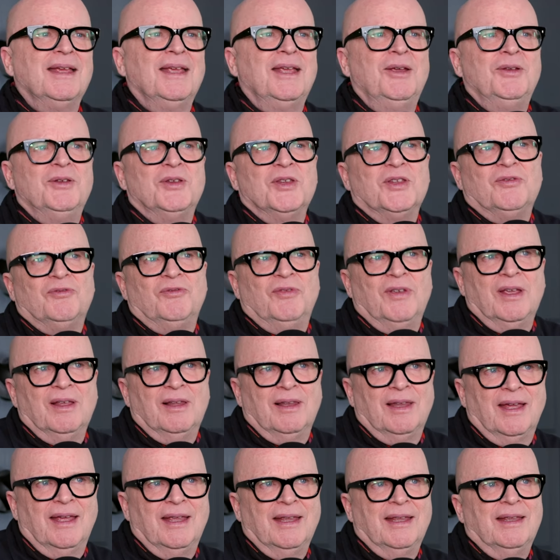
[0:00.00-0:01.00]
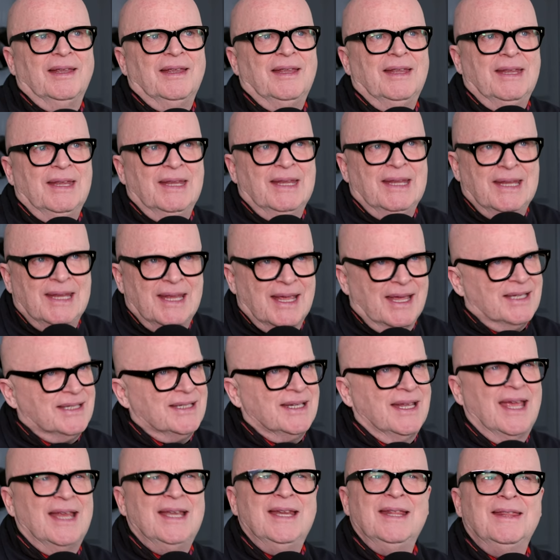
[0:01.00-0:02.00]
You just feel like, yes,
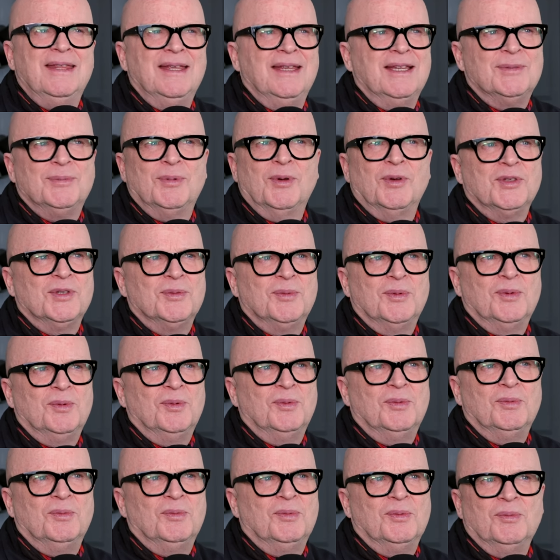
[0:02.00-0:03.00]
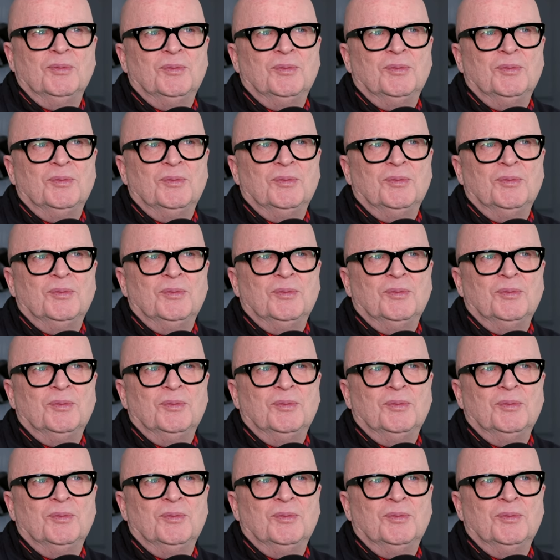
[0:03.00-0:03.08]
anything is possible